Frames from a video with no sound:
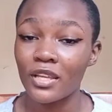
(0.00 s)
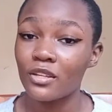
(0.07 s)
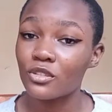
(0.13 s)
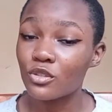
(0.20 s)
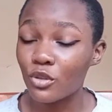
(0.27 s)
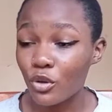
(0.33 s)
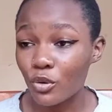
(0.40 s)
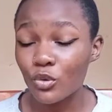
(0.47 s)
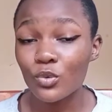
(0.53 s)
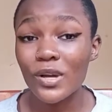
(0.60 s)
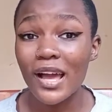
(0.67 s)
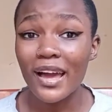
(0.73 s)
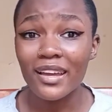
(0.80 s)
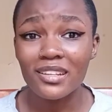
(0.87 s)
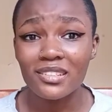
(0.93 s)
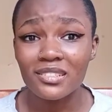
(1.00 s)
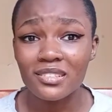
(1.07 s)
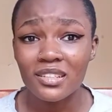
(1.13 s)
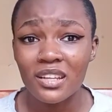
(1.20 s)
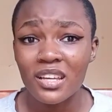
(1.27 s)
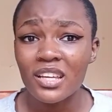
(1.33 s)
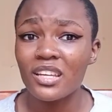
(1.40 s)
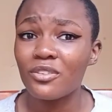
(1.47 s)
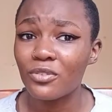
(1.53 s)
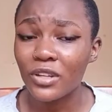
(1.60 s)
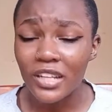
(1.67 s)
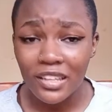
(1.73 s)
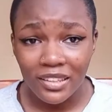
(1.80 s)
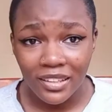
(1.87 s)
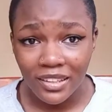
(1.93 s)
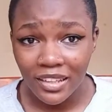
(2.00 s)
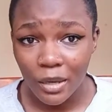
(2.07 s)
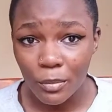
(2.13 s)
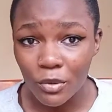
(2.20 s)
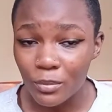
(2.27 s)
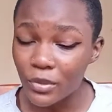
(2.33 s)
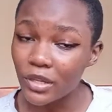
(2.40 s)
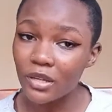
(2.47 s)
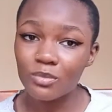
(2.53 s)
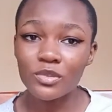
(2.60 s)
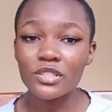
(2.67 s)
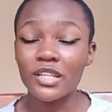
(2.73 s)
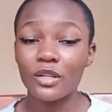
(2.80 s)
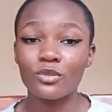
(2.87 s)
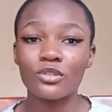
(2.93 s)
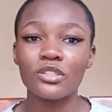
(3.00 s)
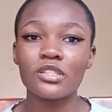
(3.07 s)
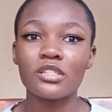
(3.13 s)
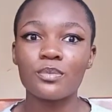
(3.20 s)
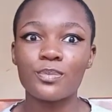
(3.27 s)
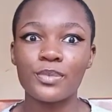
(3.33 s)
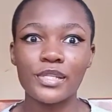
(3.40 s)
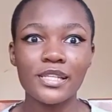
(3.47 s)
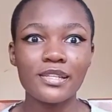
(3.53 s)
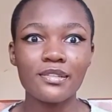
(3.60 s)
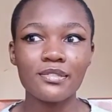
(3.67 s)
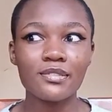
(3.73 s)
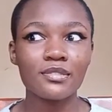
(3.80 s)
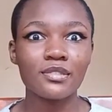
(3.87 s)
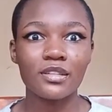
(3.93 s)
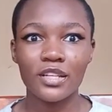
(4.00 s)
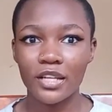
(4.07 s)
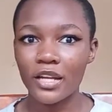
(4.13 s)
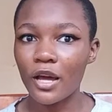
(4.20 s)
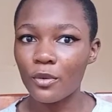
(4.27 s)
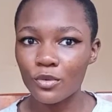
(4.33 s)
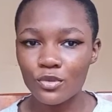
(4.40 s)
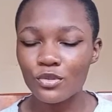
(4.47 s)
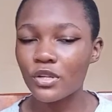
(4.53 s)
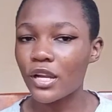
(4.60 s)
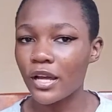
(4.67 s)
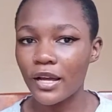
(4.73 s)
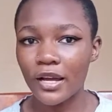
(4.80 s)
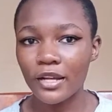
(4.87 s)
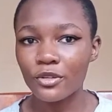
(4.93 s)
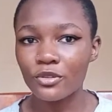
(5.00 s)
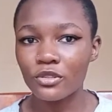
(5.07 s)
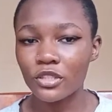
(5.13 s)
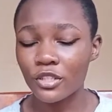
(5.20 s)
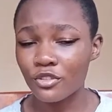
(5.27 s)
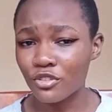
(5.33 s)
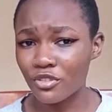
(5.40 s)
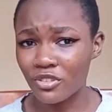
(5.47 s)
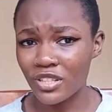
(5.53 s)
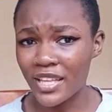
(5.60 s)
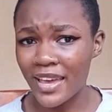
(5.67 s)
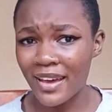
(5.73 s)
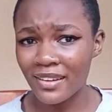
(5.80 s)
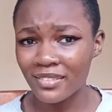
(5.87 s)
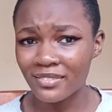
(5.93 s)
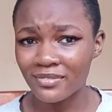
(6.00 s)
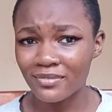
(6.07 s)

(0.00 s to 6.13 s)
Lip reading: So you guys, if you all are thinking about becoming salonists, please learn how to handle natural hair.